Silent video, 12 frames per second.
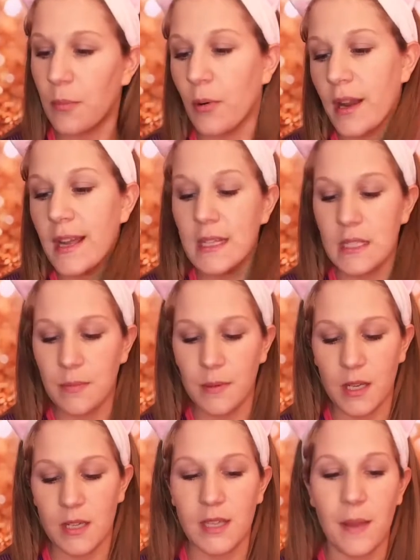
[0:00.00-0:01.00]
Brandt
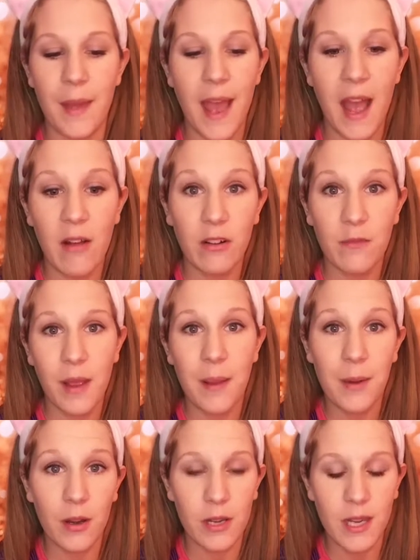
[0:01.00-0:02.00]
because I'm out of
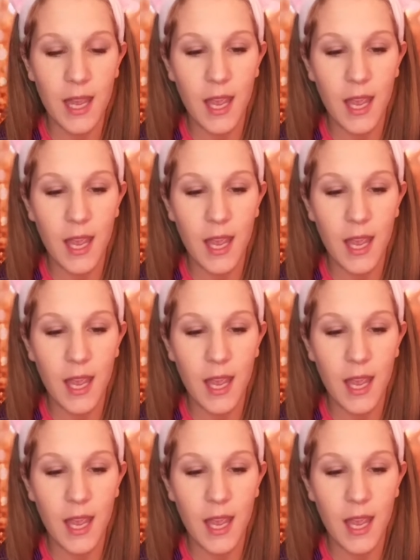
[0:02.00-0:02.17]
my Mary